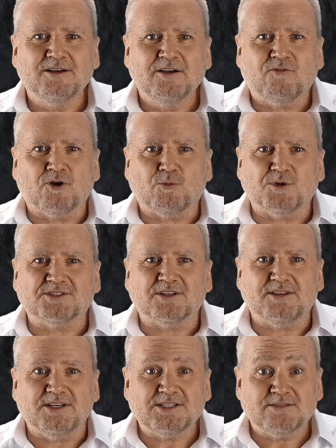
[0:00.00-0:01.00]
For it was at
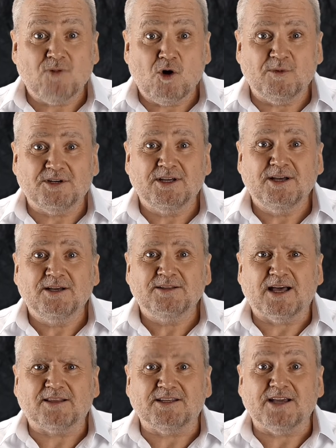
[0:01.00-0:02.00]
this moment
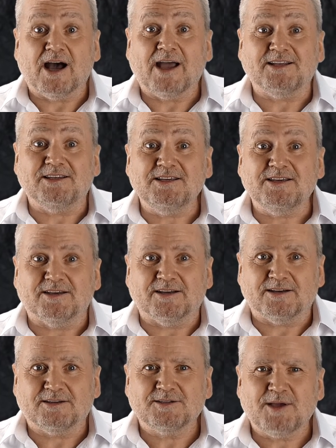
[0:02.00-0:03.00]
that the
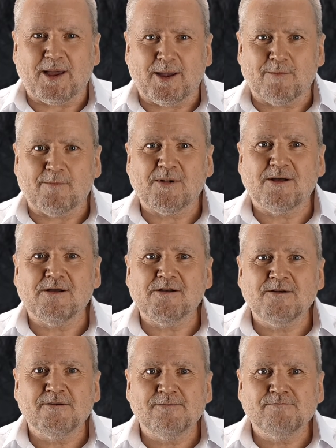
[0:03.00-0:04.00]
idea came.
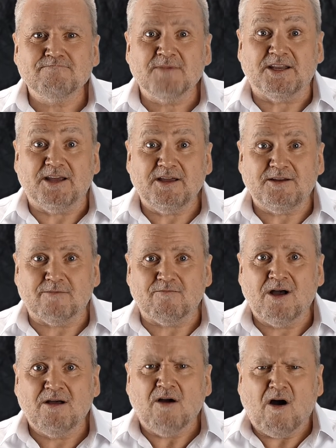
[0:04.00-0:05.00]
It hit him
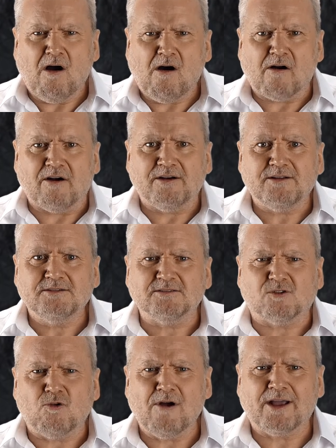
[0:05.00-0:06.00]
hard and
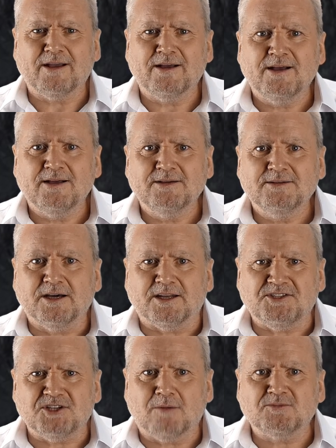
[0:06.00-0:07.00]
quick, and he
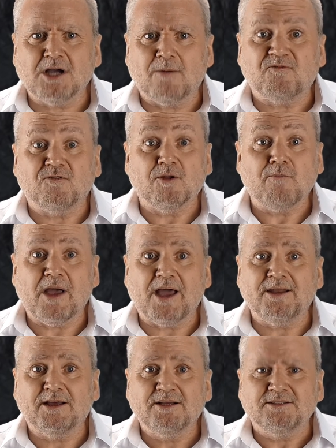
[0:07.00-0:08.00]
jumped up from the bed,
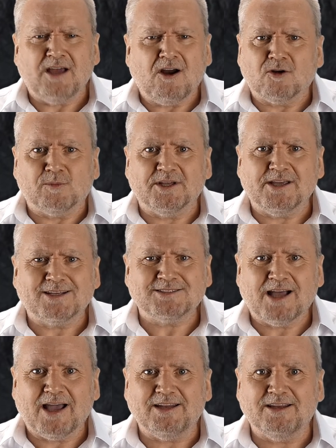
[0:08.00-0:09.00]
terribly
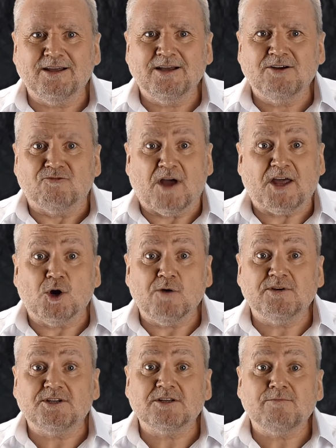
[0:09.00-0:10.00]
excited, ran over
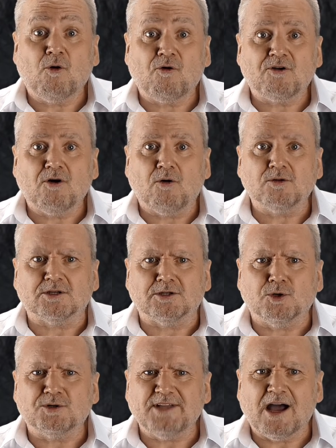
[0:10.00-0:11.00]
to the porthole and
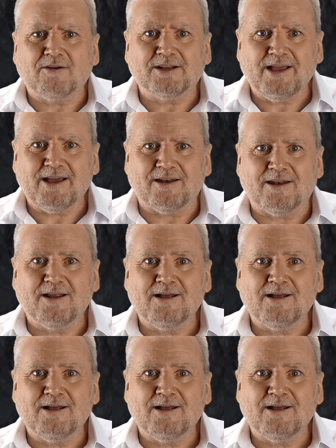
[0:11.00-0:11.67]
looked out again.